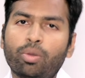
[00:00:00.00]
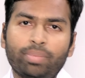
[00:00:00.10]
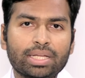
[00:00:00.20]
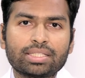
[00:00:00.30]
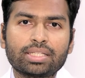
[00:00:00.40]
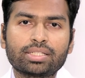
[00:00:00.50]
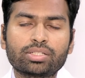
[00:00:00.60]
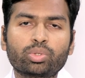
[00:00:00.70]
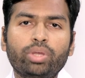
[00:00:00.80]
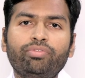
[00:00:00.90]
a complex
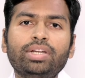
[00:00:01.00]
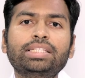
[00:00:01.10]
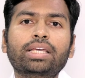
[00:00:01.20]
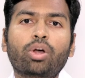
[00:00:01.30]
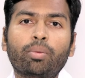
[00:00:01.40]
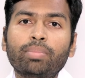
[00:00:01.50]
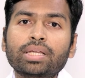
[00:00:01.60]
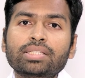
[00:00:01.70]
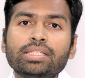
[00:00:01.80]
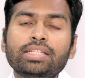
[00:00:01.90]
cyst. So if it's a
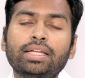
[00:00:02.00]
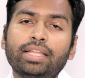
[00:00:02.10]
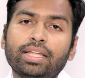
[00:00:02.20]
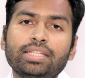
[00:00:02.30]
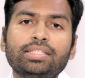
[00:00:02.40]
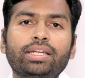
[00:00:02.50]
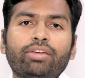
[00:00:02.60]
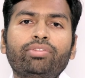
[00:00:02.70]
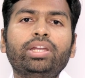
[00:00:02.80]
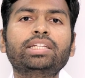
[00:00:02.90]
complex cyst and there is a
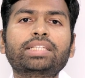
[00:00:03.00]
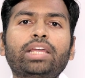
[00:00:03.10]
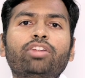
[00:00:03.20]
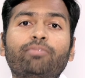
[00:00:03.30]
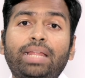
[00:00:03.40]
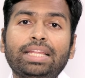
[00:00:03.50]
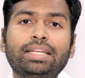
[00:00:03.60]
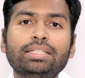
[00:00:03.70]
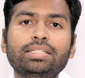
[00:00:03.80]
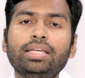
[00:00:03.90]
definite sign of
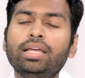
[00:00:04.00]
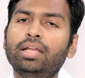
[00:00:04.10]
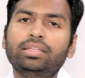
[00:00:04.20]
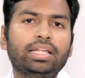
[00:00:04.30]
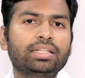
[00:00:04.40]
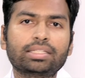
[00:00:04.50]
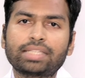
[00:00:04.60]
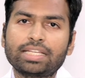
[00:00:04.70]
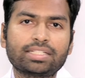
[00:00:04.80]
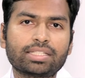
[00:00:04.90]
malignancy, then the
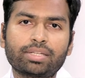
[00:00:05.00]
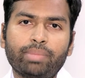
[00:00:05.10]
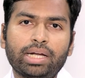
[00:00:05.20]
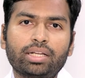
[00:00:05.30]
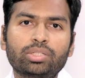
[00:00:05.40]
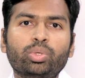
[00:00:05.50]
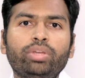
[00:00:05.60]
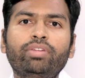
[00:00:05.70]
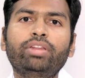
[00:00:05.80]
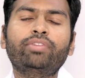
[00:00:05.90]
size doesn't matter. So
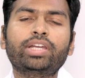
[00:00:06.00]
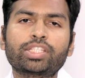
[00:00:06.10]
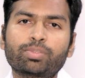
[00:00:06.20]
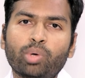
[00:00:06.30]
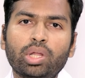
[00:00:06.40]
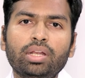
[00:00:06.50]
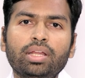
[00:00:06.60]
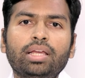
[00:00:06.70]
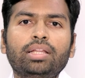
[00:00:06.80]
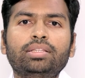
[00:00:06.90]
even if it is small,
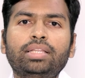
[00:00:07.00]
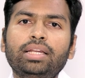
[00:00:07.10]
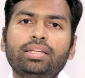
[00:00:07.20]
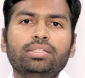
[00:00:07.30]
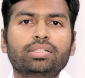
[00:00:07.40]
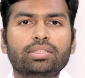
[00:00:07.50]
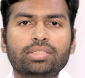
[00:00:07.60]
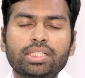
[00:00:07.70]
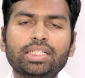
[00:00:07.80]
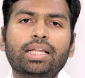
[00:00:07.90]
then
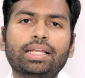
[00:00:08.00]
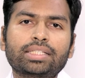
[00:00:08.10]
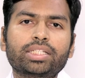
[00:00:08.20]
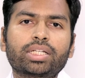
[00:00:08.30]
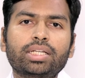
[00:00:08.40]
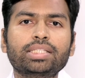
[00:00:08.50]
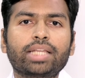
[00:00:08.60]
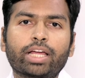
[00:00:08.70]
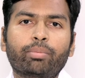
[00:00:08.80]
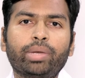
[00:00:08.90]
surgical excision is